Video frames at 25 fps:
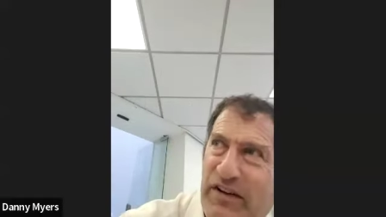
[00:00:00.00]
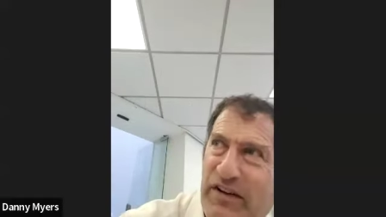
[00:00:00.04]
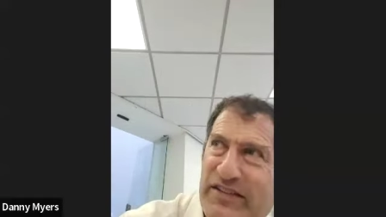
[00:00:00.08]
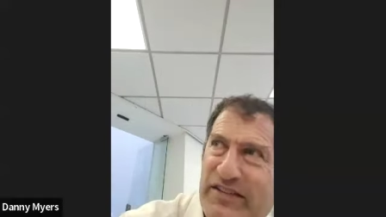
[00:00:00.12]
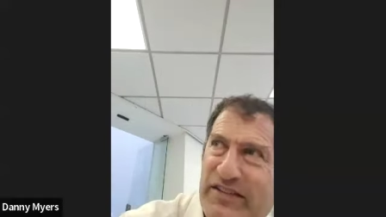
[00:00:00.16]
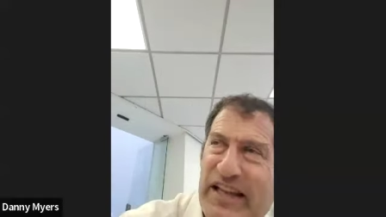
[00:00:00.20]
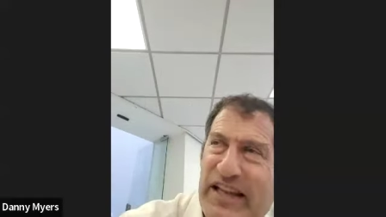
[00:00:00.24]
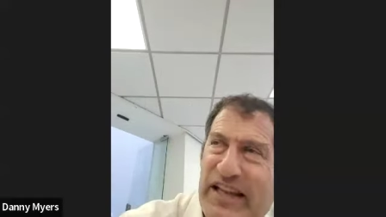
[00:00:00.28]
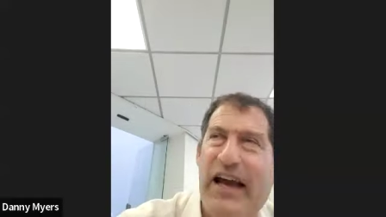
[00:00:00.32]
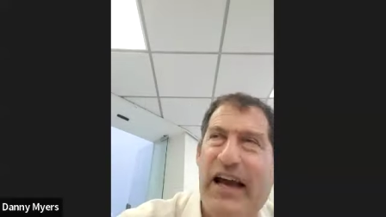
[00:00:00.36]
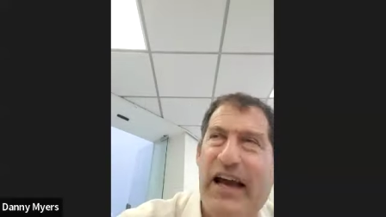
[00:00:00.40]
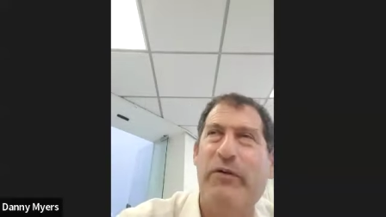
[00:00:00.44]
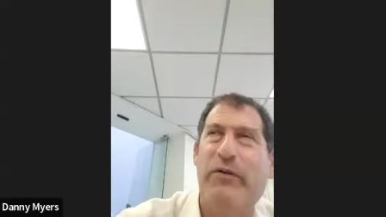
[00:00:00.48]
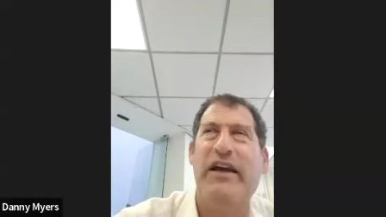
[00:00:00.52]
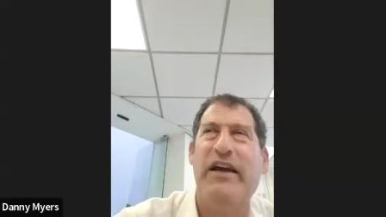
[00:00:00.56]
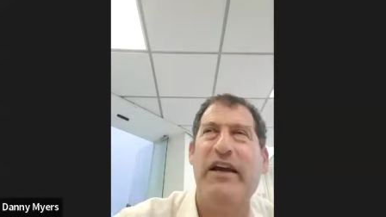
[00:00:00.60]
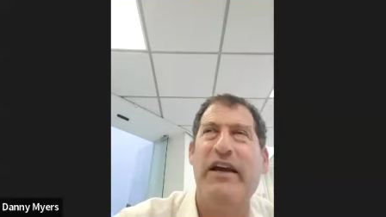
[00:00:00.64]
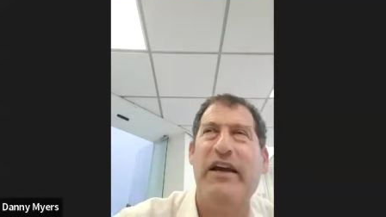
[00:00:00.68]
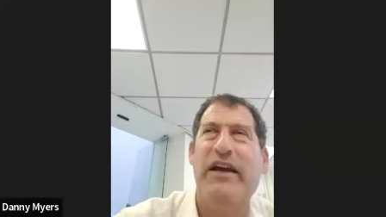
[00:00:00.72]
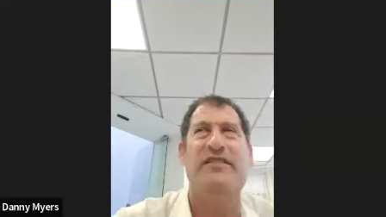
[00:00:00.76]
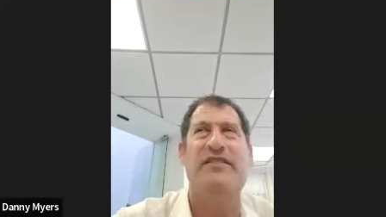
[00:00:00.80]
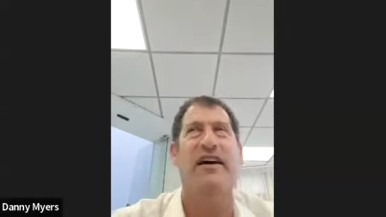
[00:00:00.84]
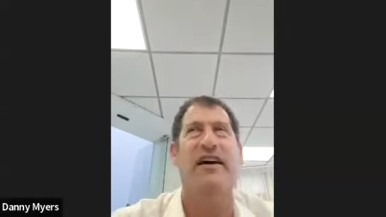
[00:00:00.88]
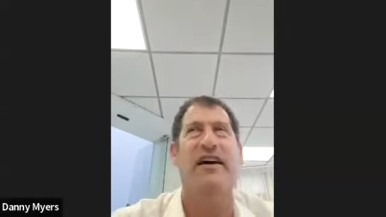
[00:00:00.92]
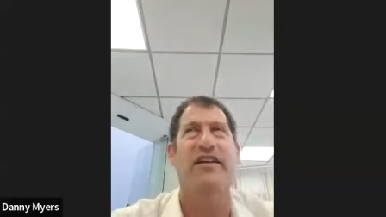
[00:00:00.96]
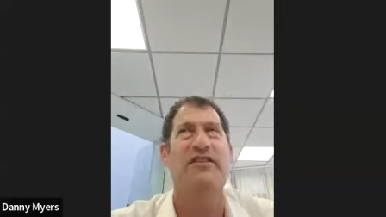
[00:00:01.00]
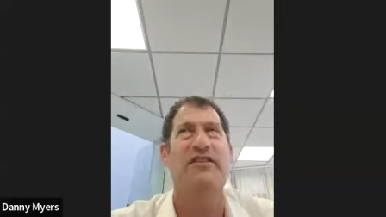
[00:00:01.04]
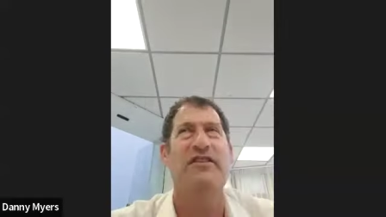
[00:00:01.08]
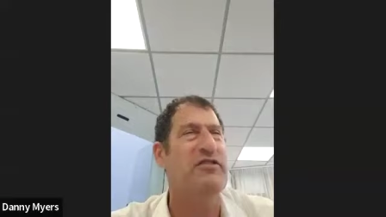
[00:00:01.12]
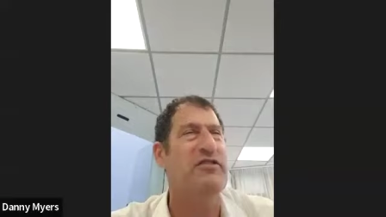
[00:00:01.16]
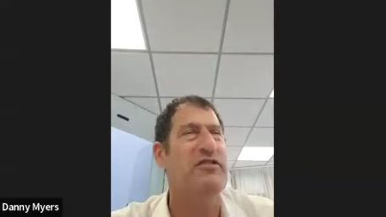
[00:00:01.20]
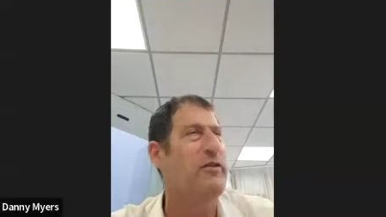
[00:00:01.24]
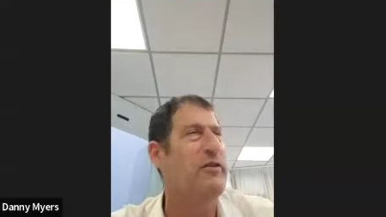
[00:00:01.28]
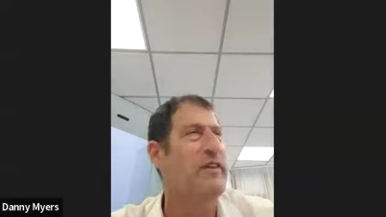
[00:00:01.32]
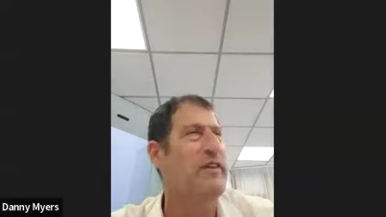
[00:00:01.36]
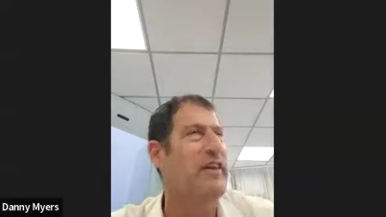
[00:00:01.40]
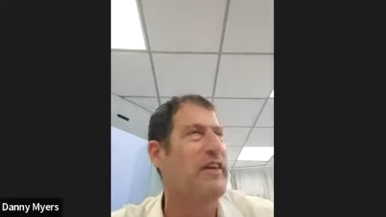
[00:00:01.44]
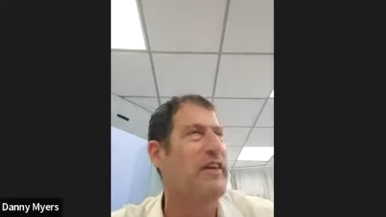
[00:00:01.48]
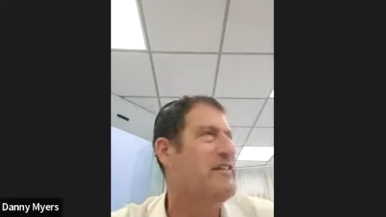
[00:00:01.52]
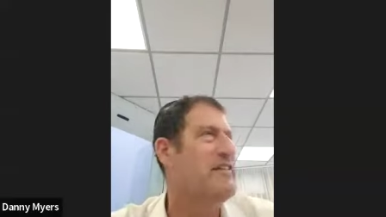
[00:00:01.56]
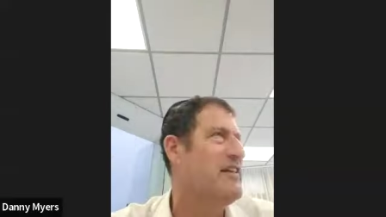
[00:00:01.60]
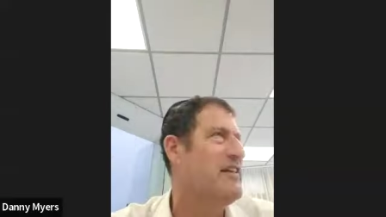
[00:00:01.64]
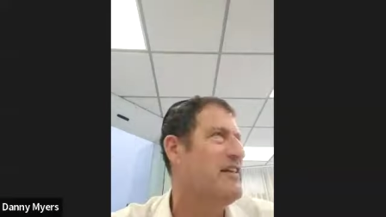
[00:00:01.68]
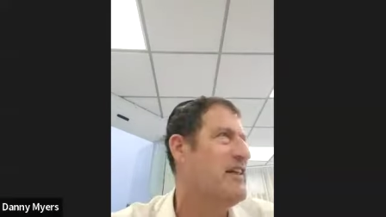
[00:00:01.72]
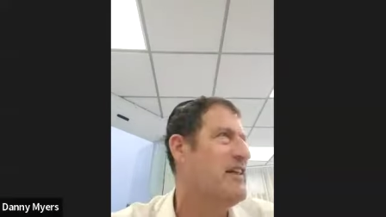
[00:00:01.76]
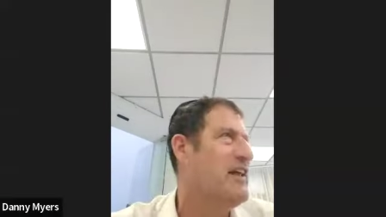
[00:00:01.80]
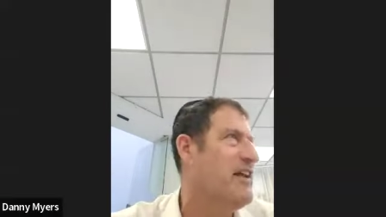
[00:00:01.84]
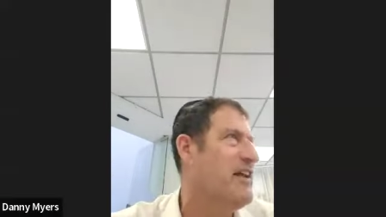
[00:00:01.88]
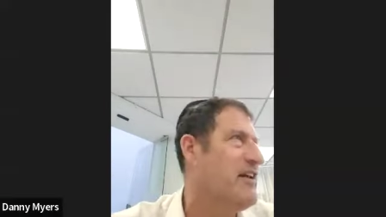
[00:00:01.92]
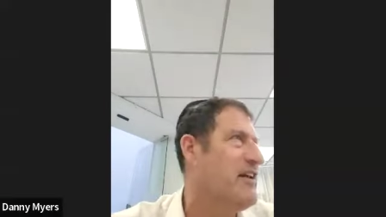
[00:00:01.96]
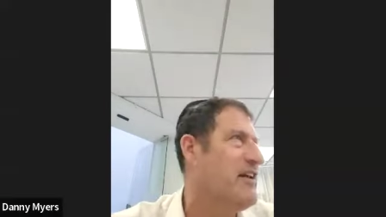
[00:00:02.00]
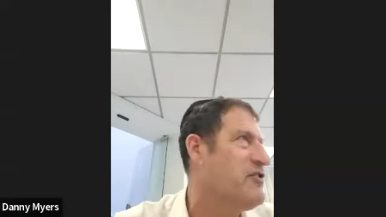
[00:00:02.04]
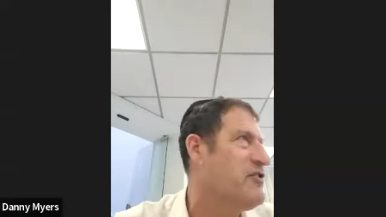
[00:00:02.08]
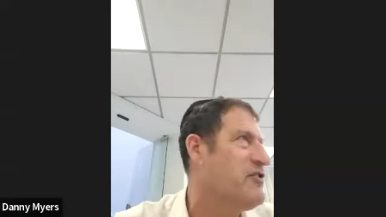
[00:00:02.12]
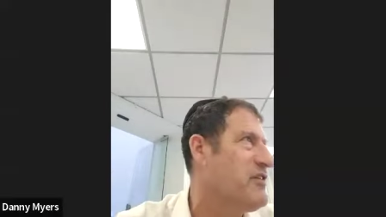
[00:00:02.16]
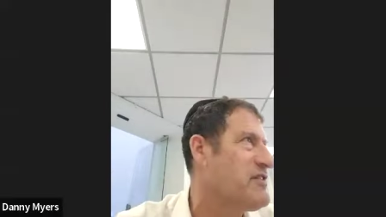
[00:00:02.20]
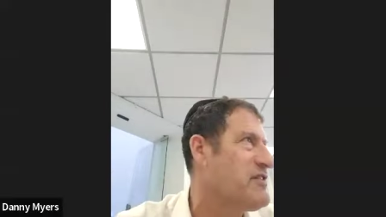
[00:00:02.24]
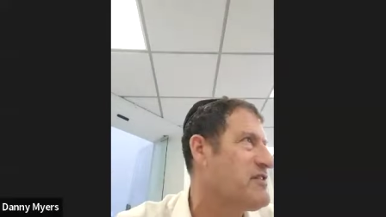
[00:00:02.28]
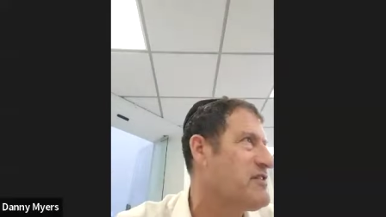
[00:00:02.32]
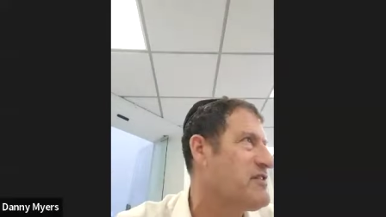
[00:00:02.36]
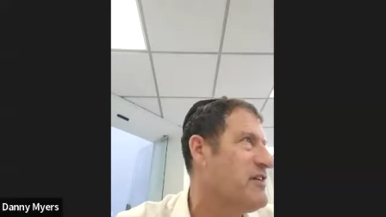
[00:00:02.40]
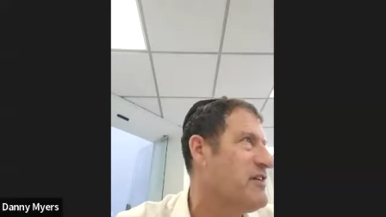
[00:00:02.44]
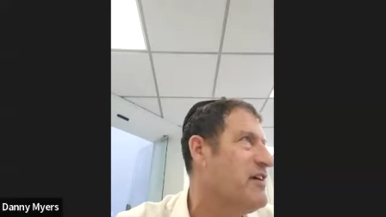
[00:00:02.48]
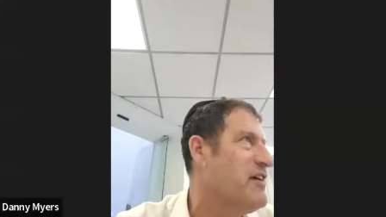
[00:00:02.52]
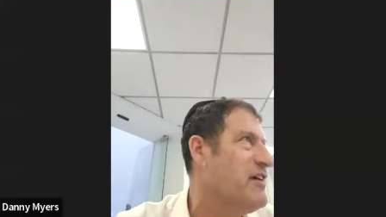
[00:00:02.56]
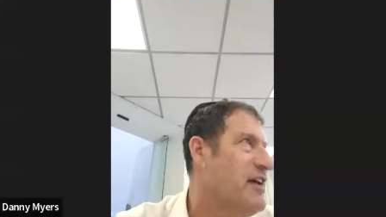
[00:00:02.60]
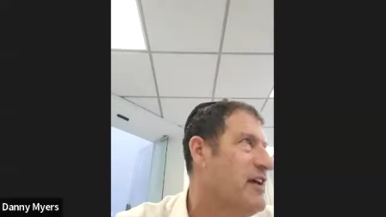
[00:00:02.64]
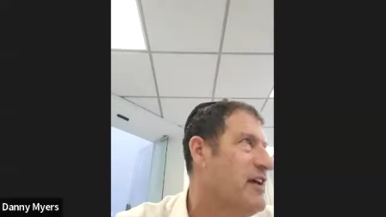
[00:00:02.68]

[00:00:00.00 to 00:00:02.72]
Nah, we asked the other 2 and they said they're not interested.